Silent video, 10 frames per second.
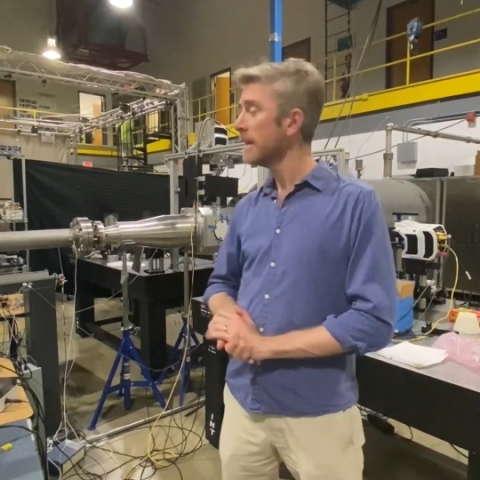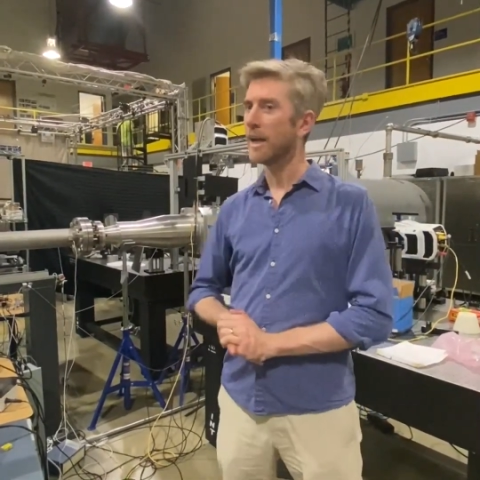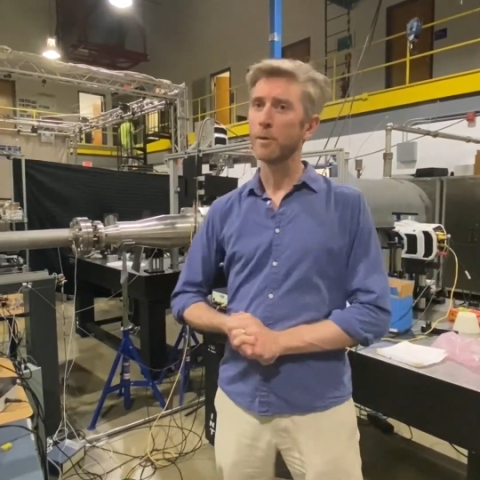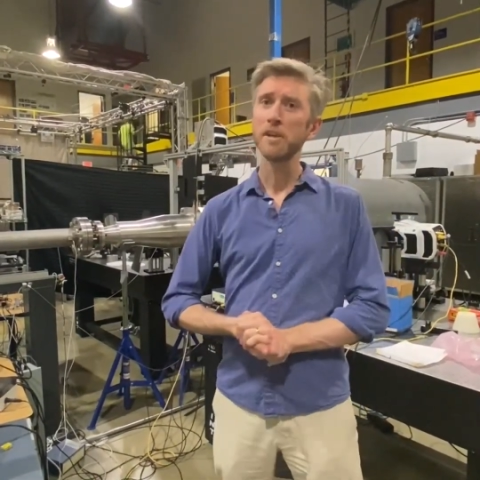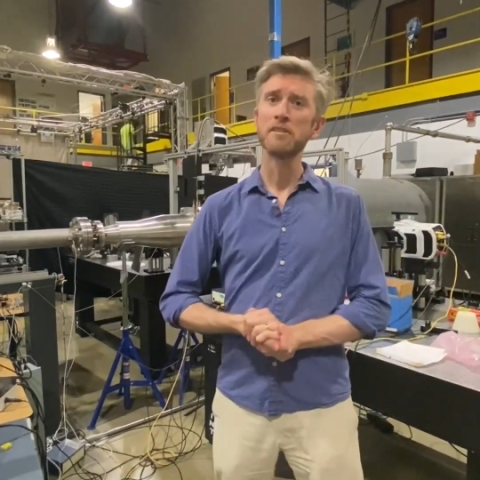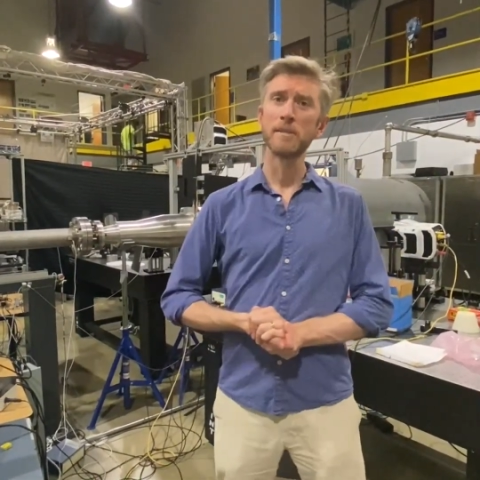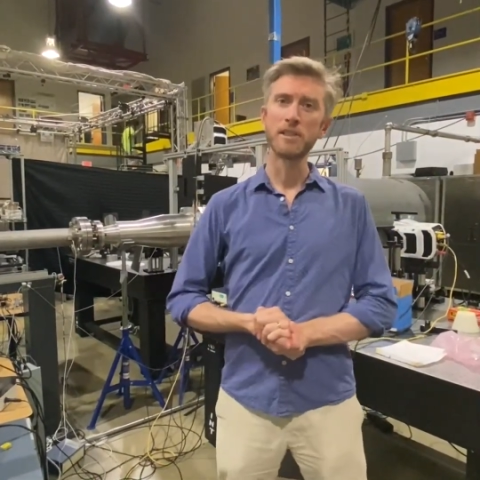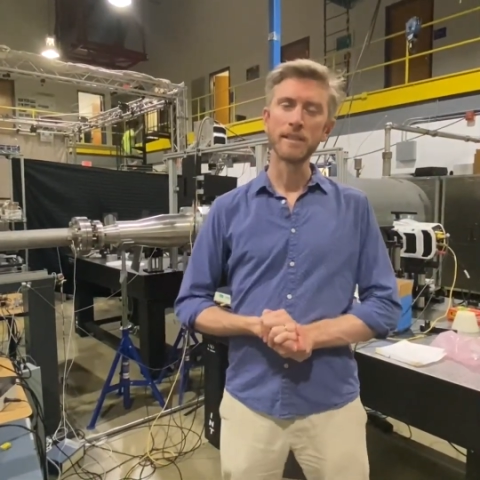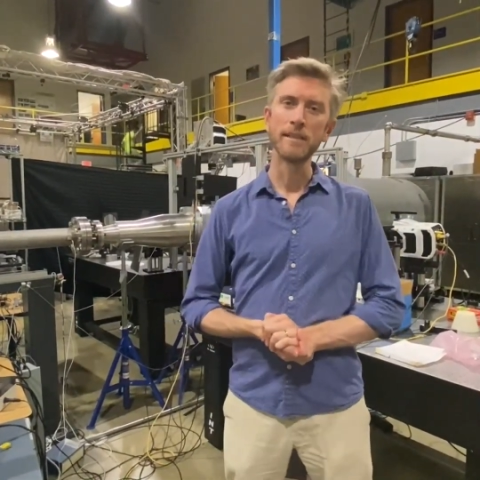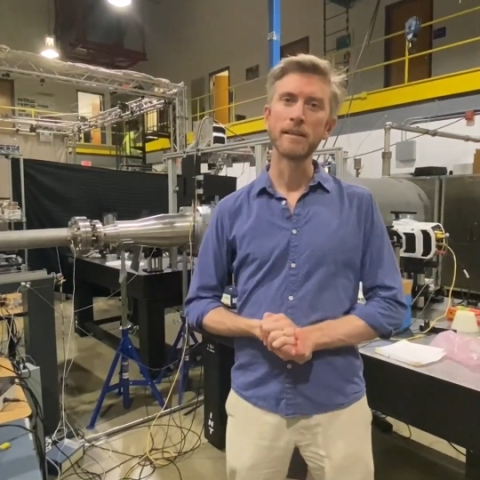And we
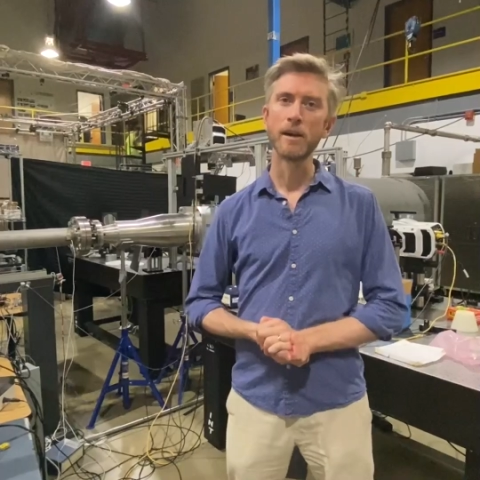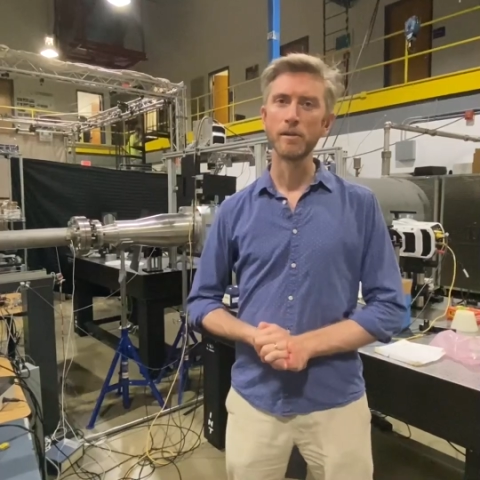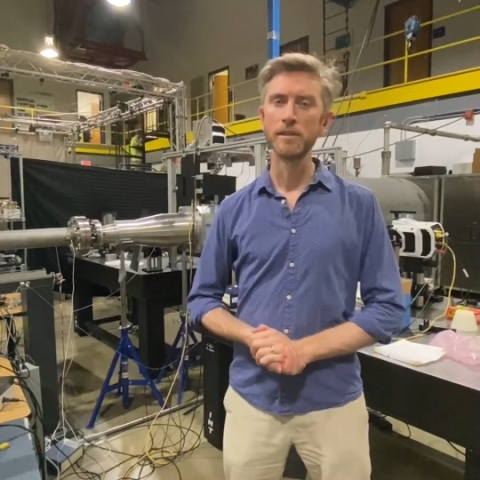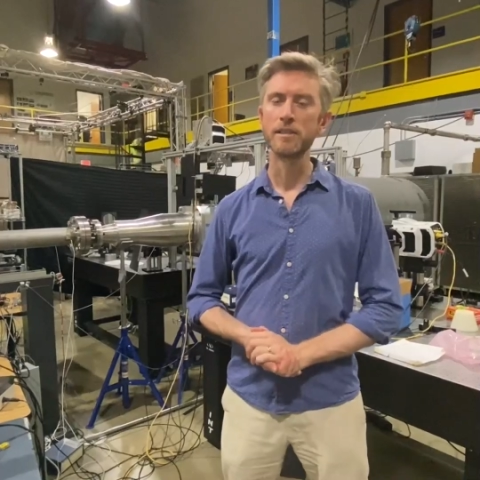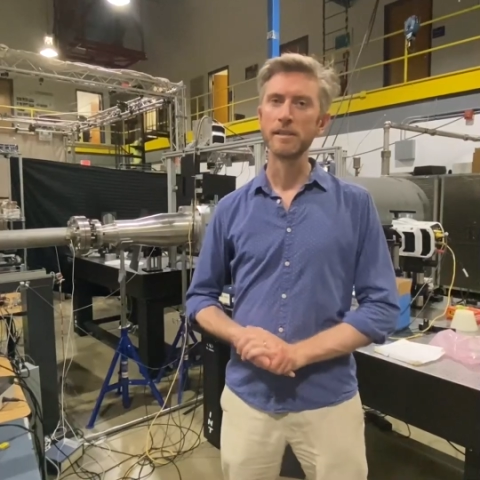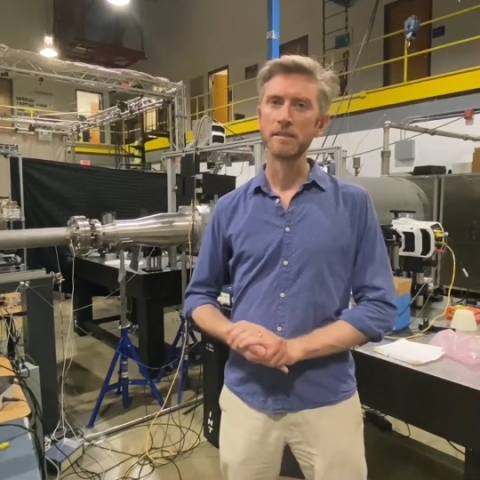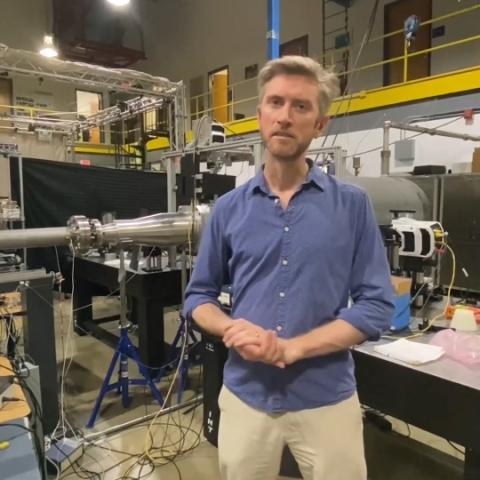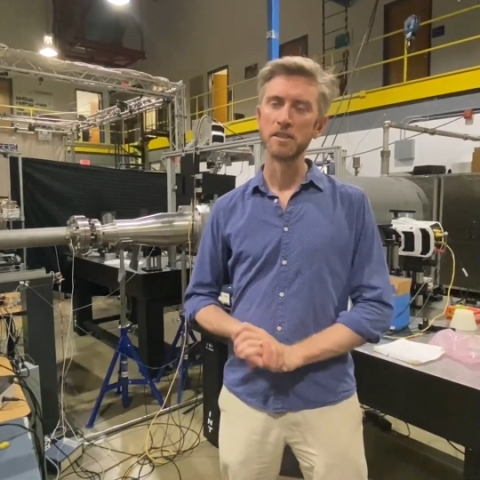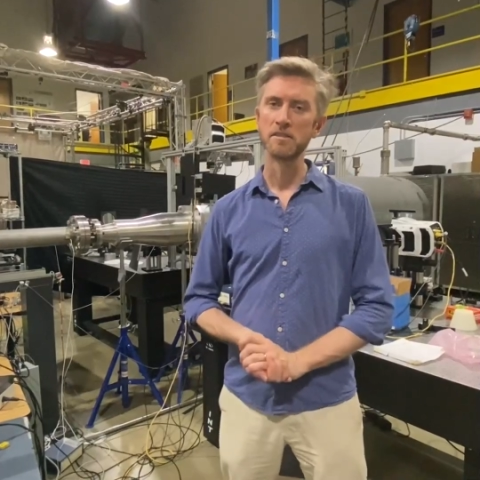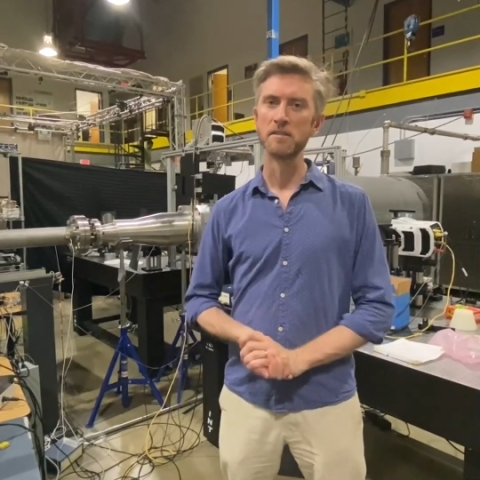especially encourage
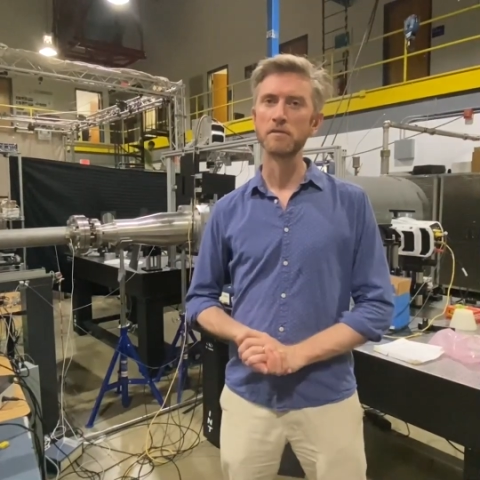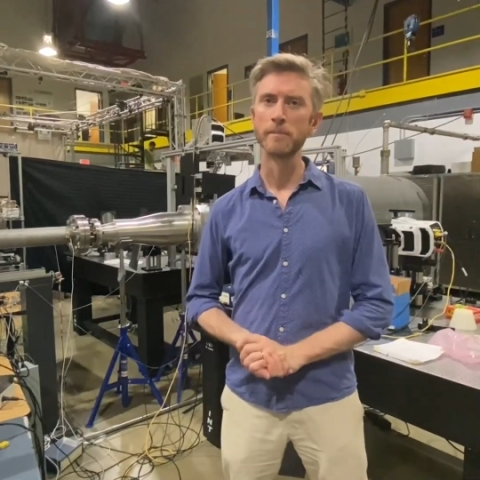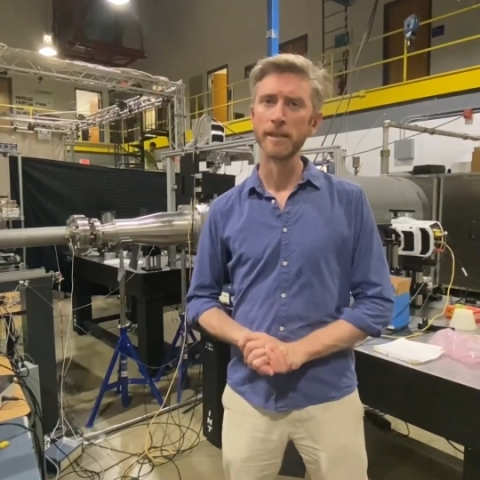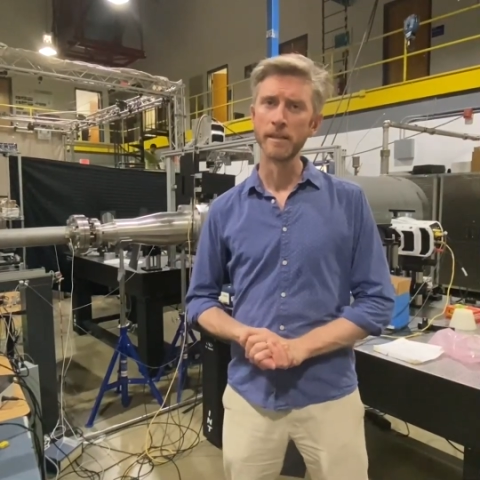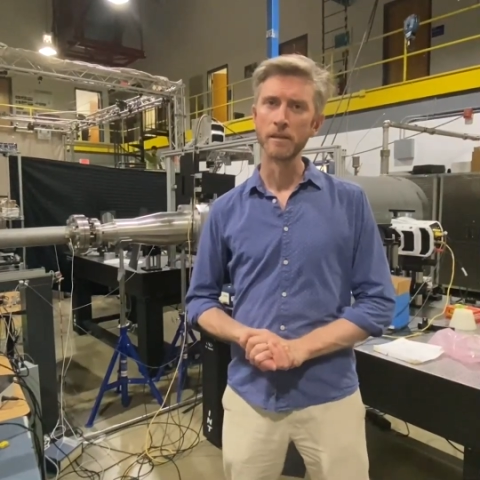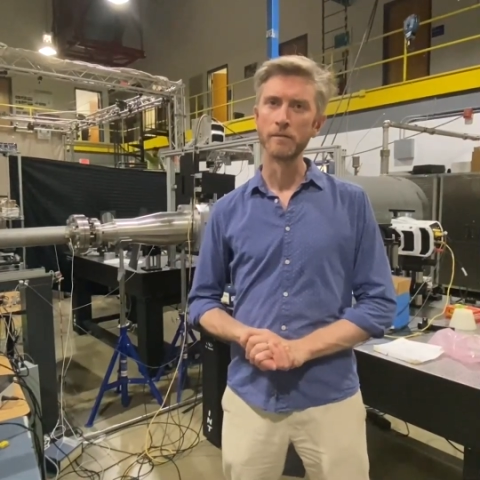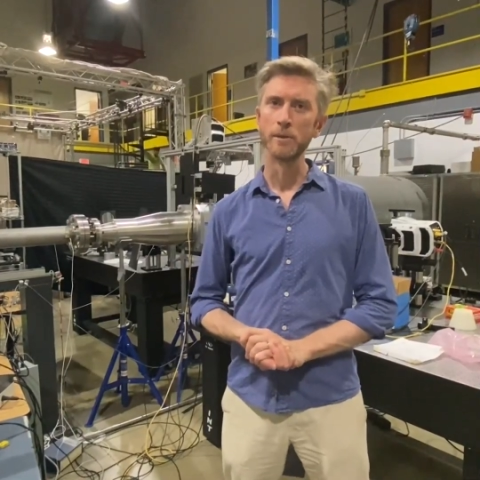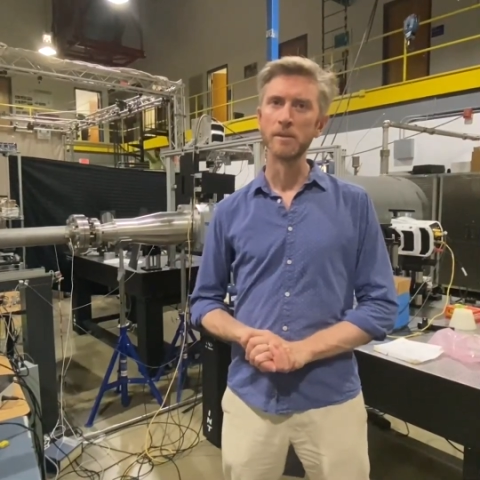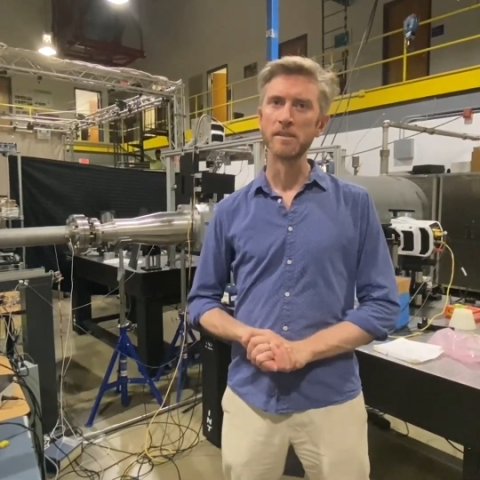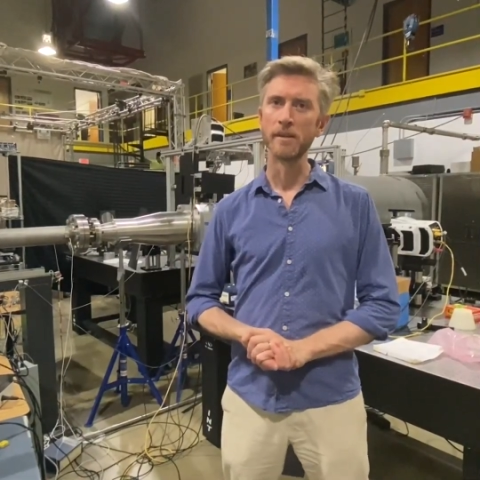suggestions from our younger
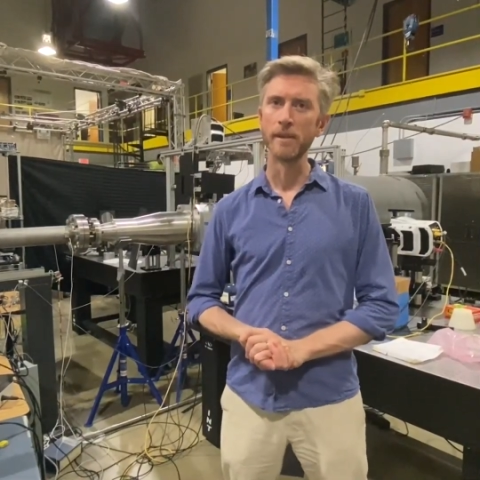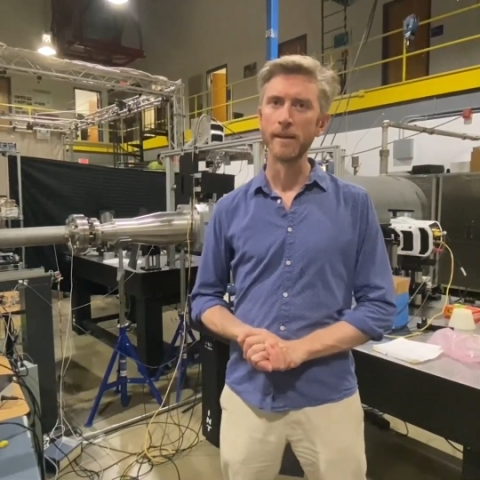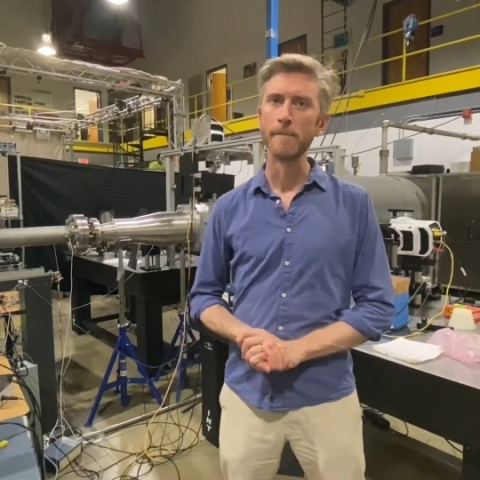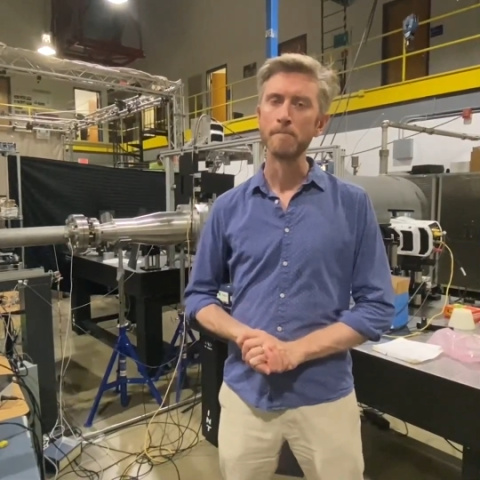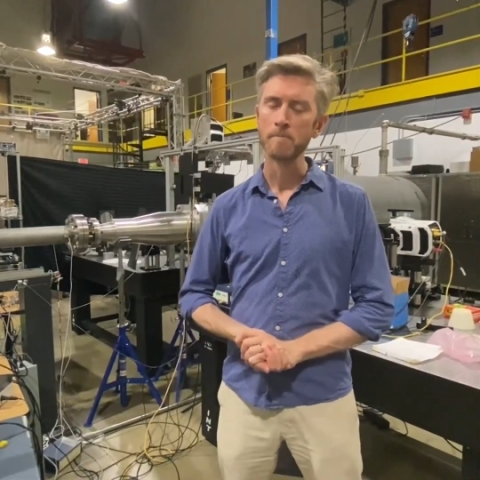viewers out there.